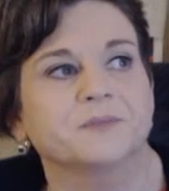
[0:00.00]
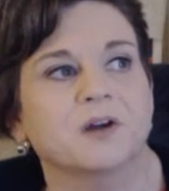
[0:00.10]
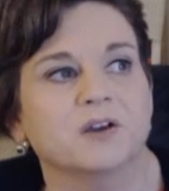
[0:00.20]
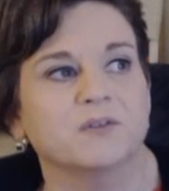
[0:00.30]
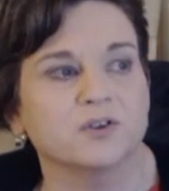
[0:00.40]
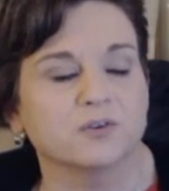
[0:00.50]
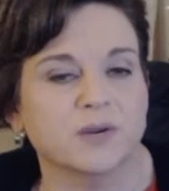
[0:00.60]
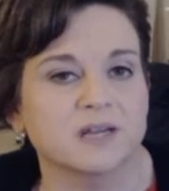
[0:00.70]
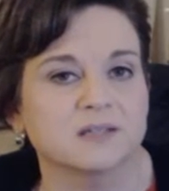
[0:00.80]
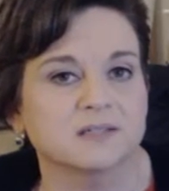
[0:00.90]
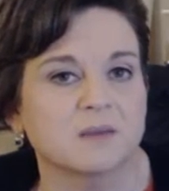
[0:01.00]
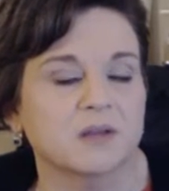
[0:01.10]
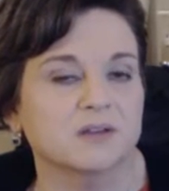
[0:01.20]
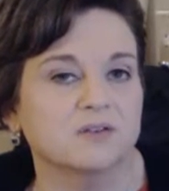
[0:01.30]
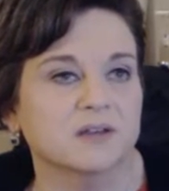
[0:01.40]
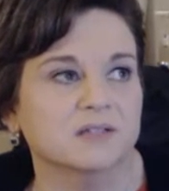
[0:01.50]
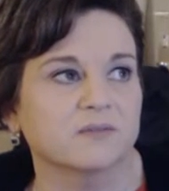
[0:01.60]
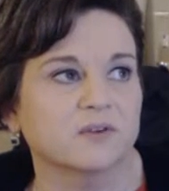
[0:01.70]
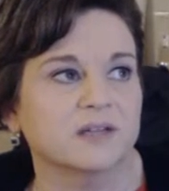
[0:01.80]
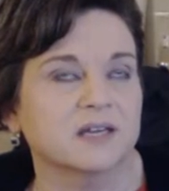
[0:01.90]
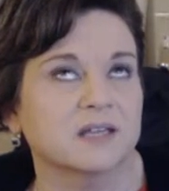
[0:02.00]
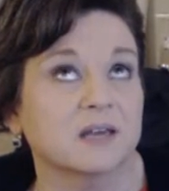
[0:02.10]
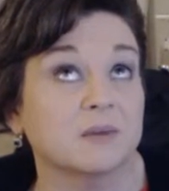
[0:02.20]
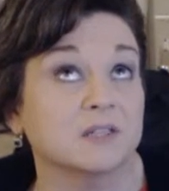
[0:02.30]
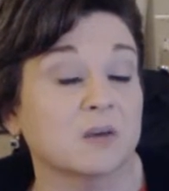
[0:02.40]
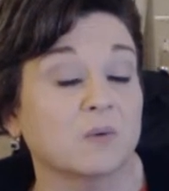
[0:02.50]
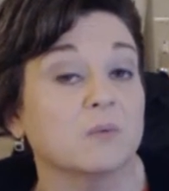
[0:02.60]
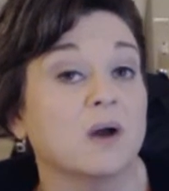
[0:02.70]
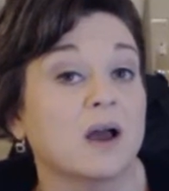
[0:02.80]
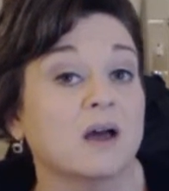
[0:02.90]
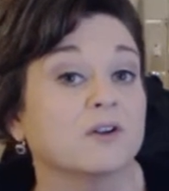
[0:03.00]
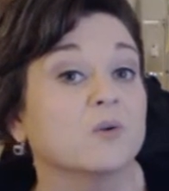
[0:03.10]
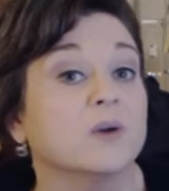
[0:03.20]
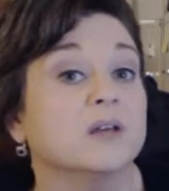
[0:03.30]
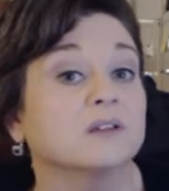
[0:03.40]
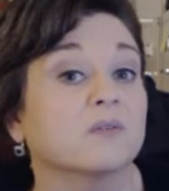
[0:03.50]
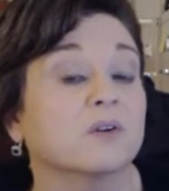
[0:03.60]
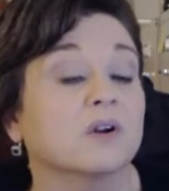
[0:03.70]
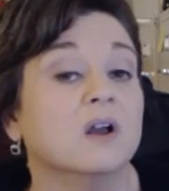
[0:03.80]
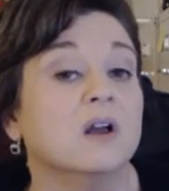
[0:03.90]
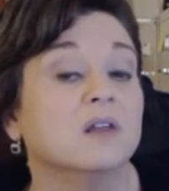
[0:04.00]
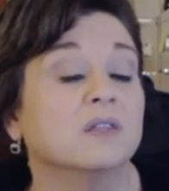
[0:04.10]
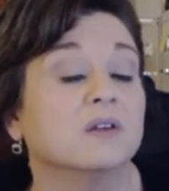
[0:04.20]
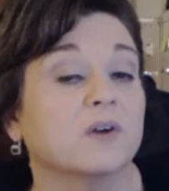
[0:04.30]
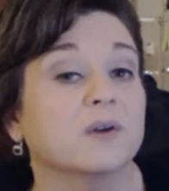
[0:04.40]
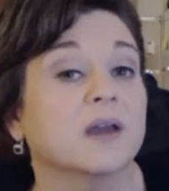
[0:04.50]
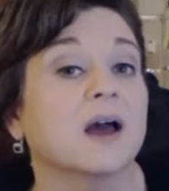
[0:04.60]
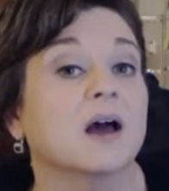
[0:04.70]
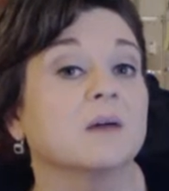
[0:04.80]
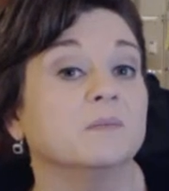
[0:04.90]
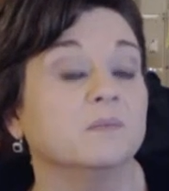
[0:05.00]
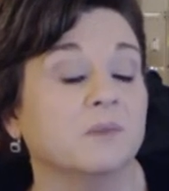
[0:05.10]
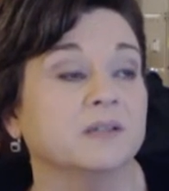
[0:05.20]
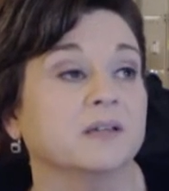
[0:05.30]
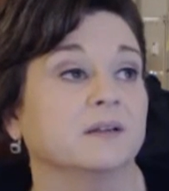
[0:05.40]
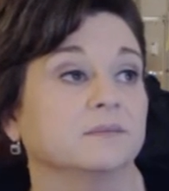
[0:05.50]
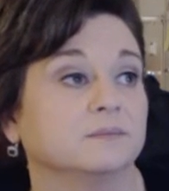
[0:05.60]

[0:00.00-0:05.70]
I'll give you your reading assignment. You guys have a great day. That means that we will have a quiz over the vocab Monday.